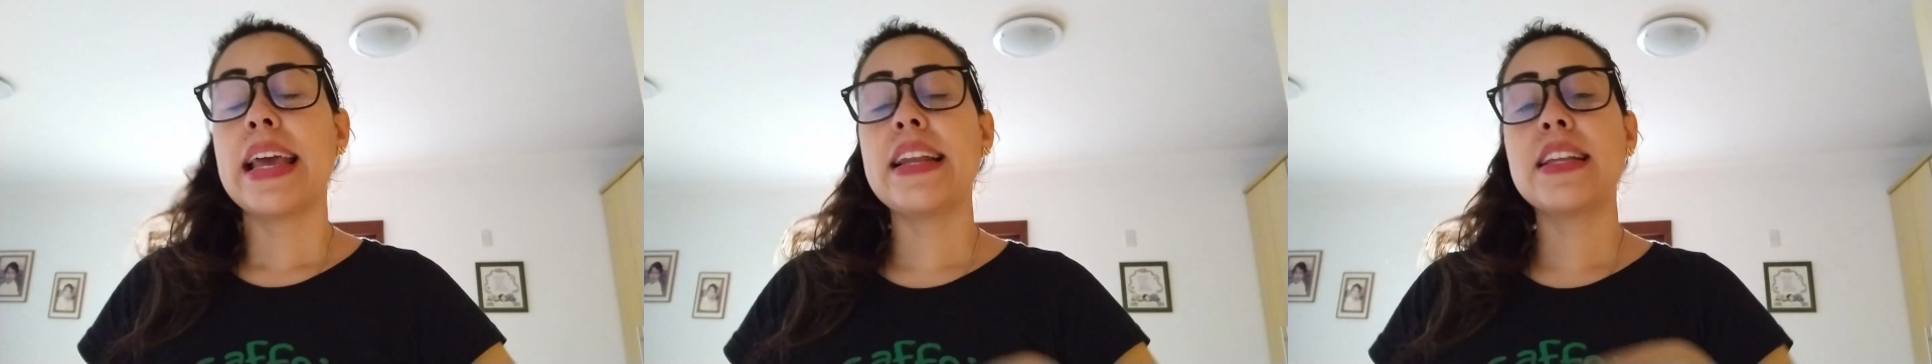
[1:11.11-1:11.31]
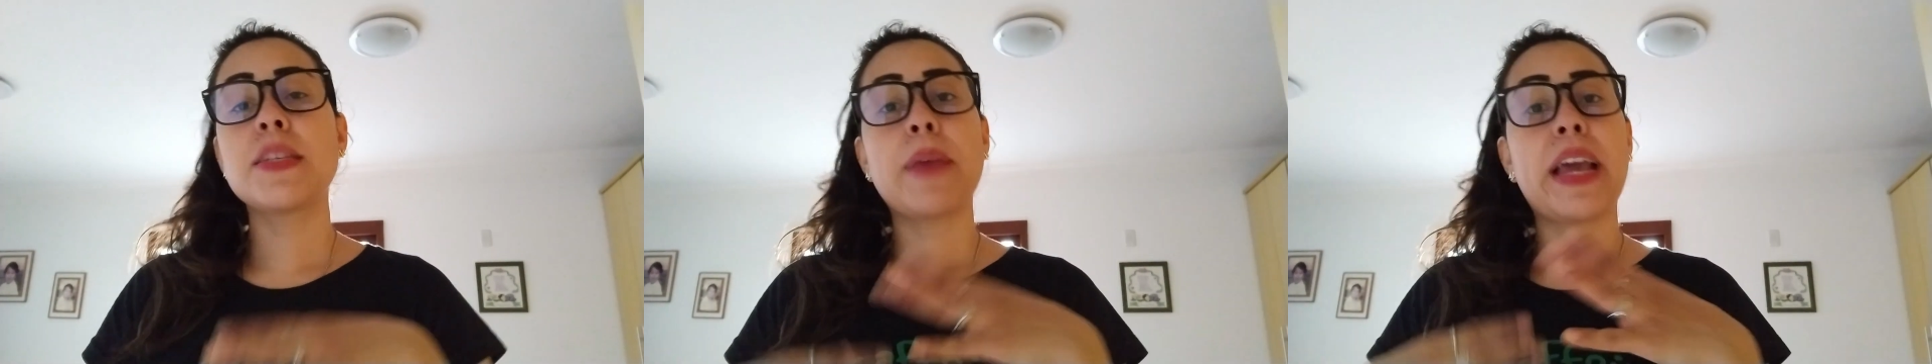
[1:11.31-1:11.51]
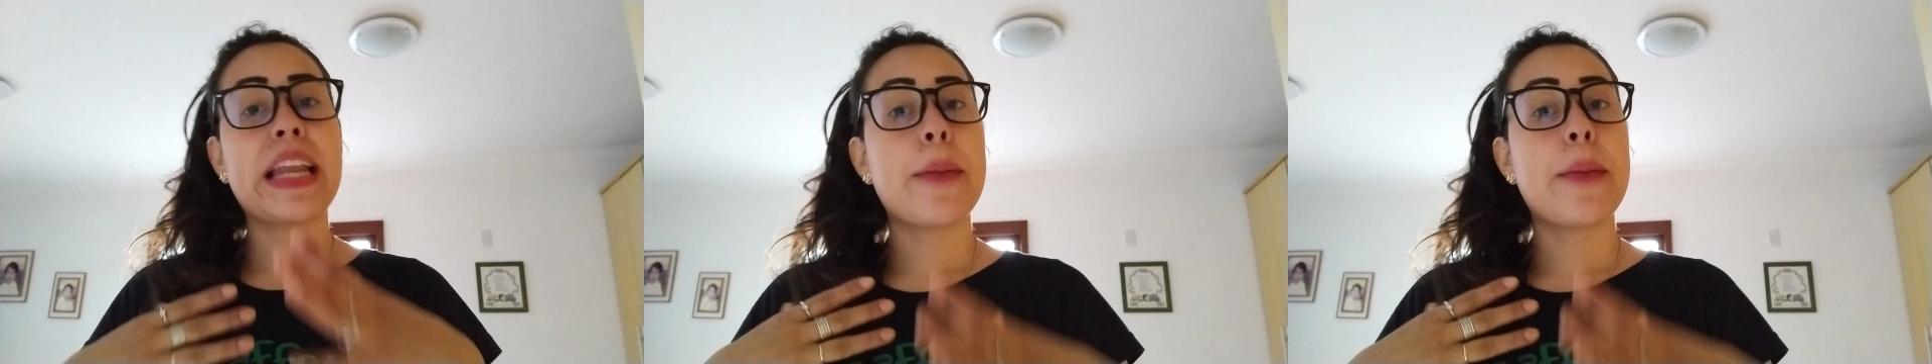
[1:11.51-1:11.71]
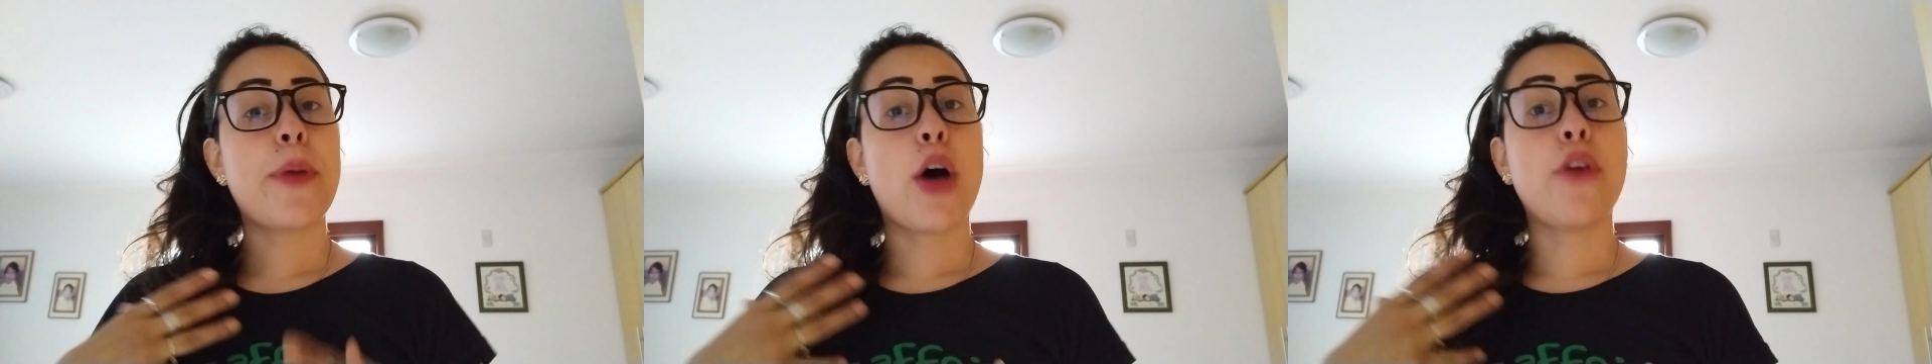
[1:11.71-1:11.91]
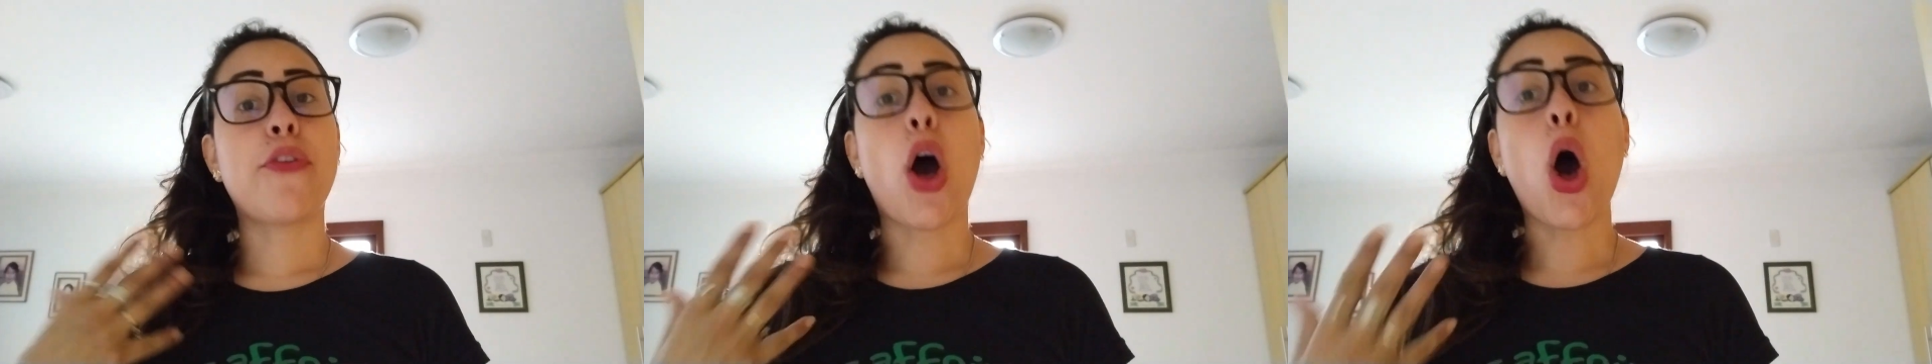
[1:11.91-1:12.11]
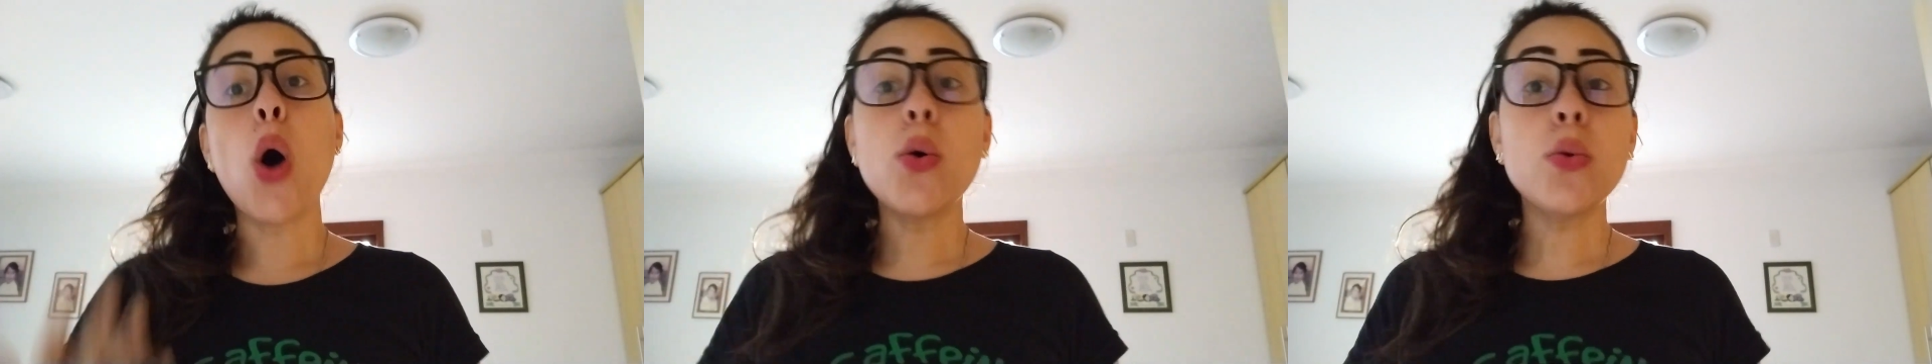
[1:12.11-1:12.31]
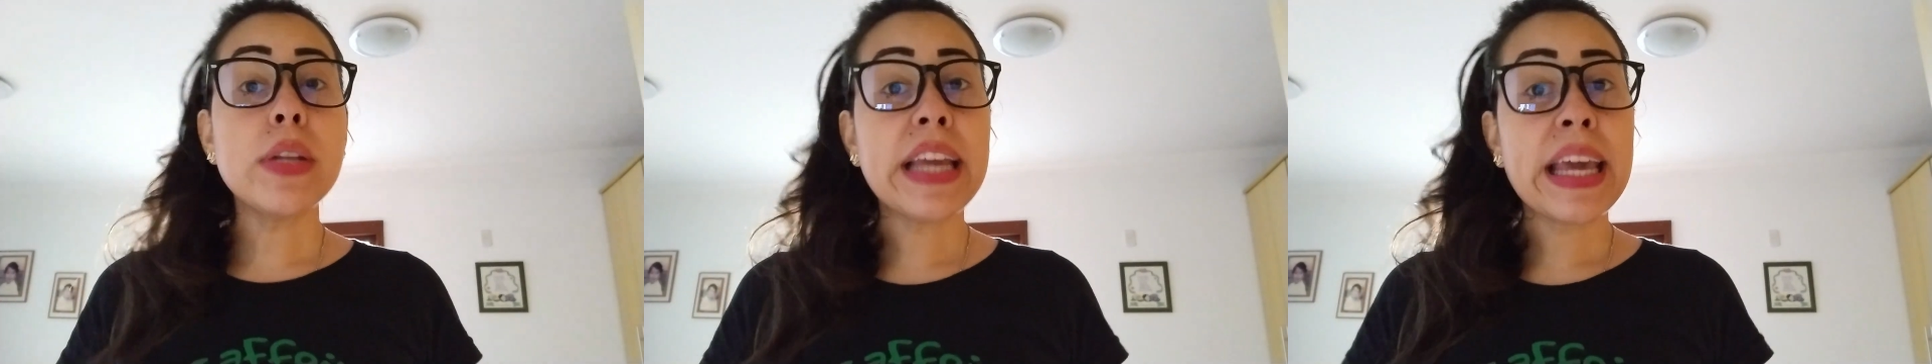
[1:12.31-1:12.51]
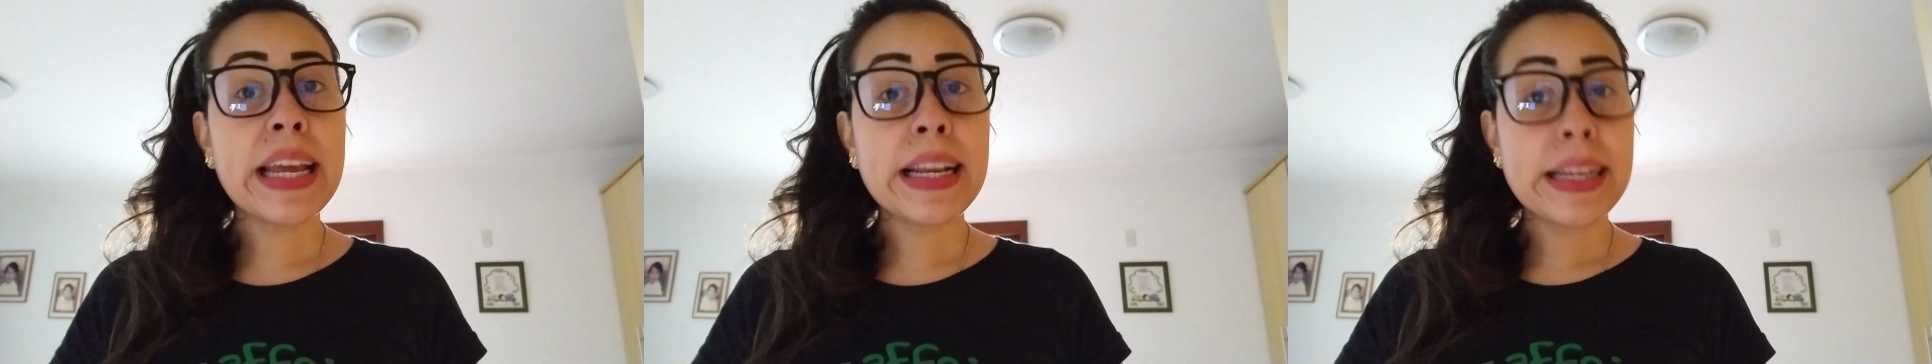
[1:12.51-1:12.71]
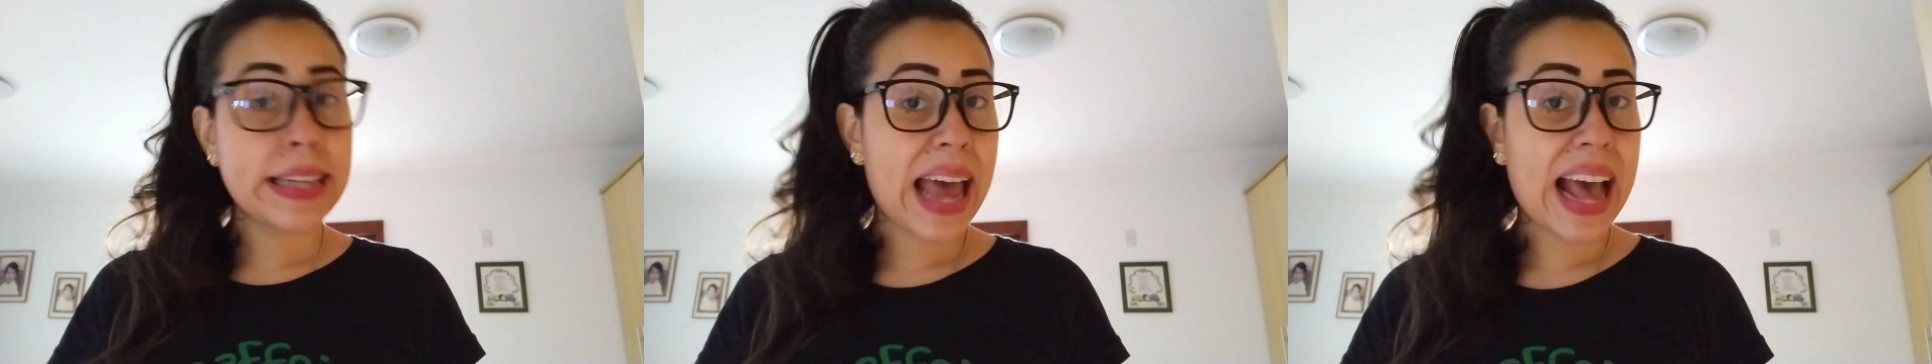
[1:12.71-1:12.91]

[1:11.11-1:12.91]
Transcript: It is made up of only